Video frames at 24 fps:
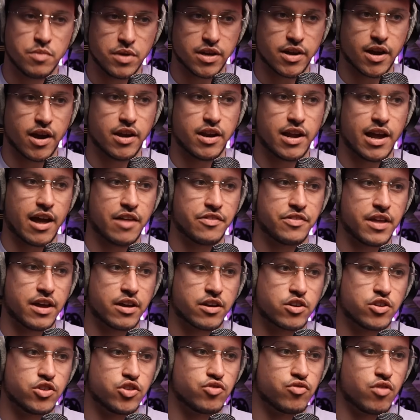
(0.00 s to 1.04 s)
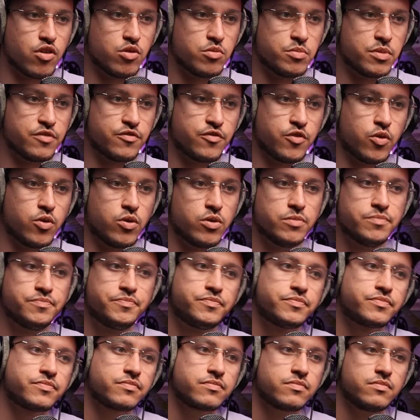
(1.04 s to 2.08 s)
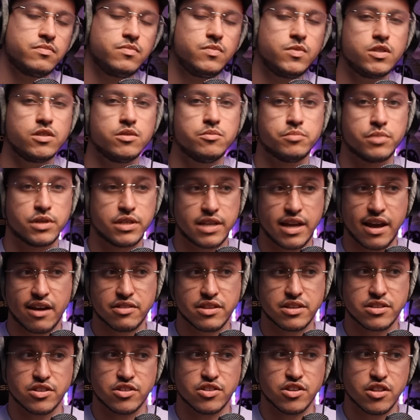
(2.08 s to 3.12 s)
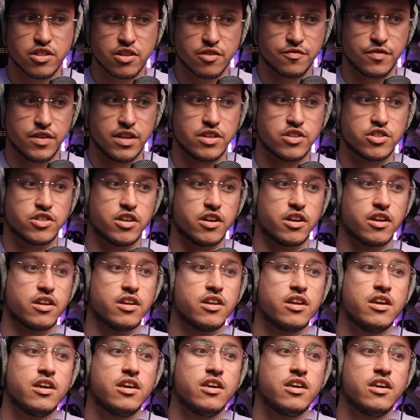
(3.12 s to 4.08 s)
We kind of had that control before. But now there's another feature